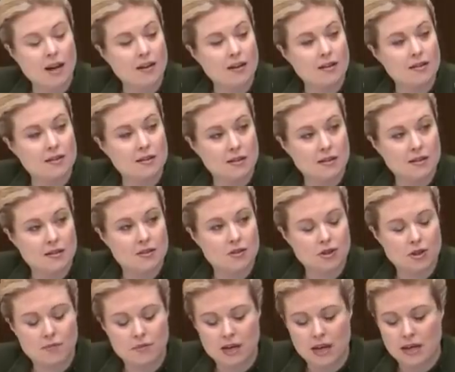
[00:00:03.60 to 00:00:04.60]
Canada's
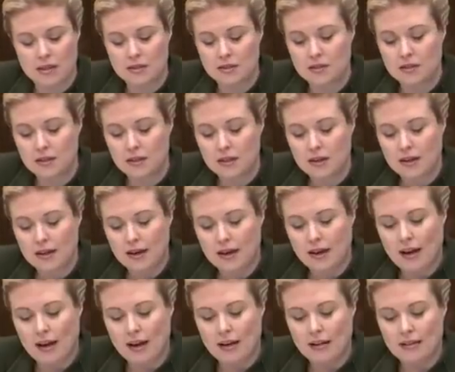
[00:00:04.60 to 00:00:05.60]
citizenship test.
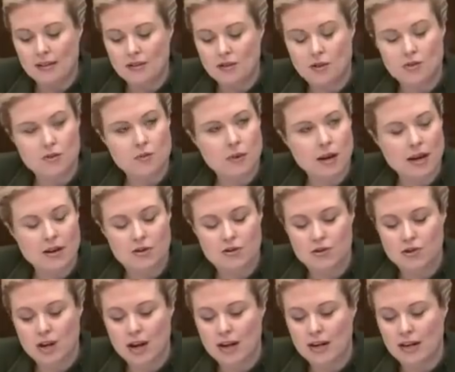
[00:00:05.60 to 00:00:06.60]
And it's also my
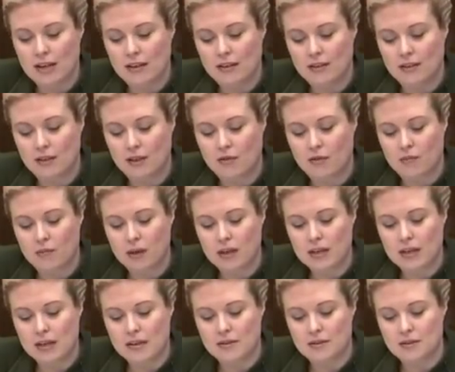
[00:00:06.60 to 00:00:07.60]
understanding that the
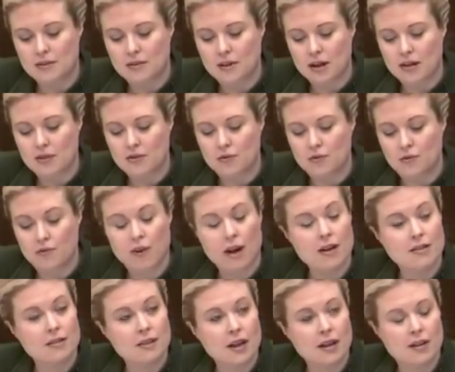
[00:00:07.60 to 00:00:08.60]
government has decided to
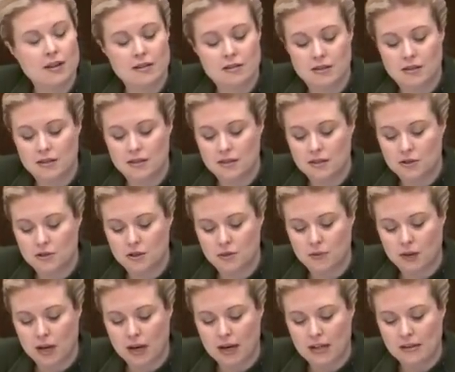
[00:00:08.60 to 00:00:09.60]
revise Canada's
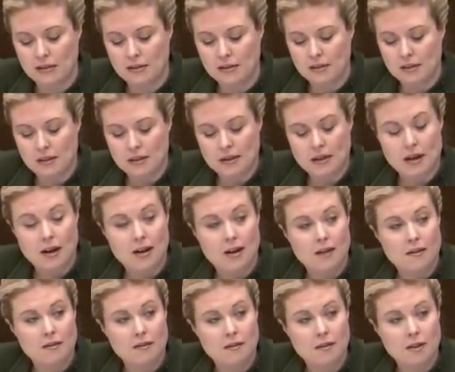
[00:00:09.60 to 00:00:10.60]
citizenship guide.
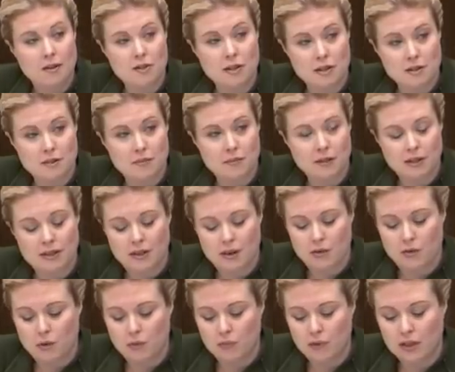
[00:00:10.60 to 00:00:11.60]
Ostensibly,
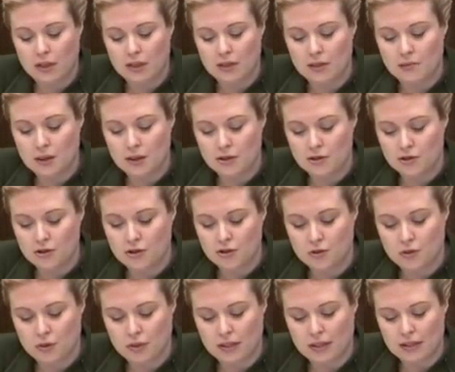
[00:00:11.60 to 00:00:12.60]
there will be
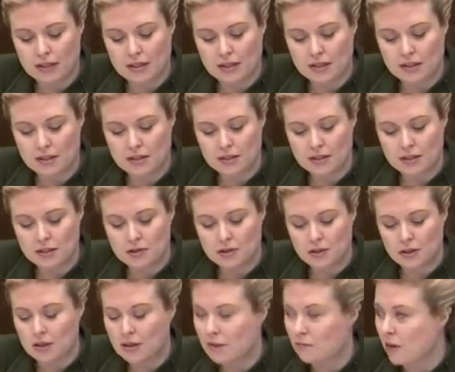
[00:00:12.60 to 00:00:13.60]
expenditures related to this
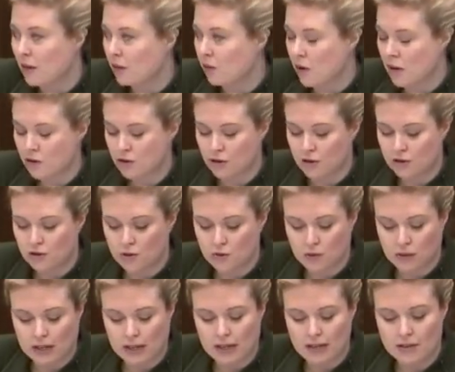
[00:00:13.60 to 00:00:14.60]
decision, and my questions
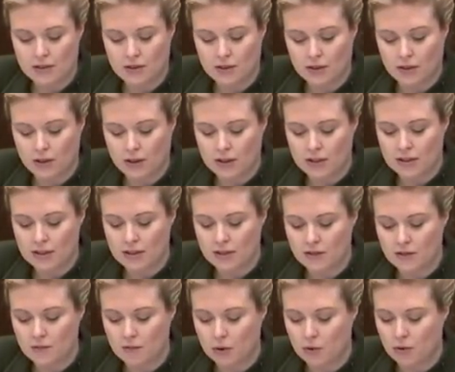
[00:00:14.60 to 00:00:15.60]
relate to the
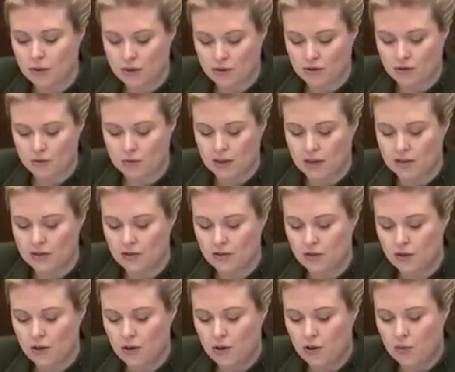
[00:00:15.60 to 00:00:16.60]
content of both
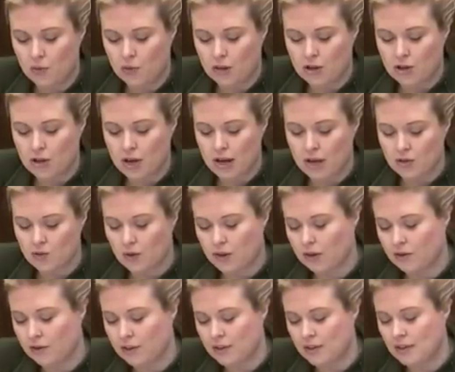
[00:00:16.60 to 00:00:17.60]
instruments, which has
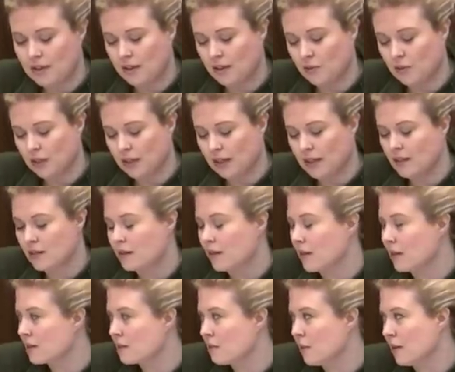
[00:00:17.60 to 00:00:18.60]
relevancy related to
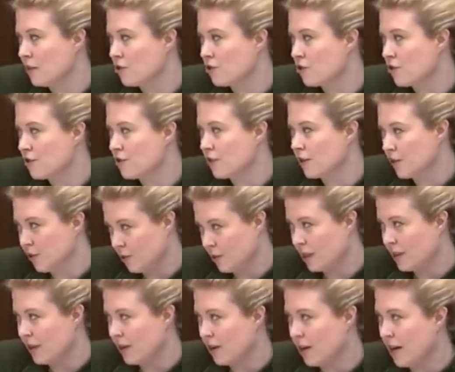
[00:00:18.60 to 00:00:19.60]
the expenditures
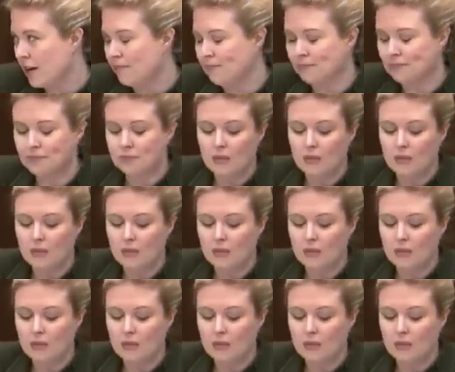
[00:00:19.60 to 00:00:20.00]
included therein.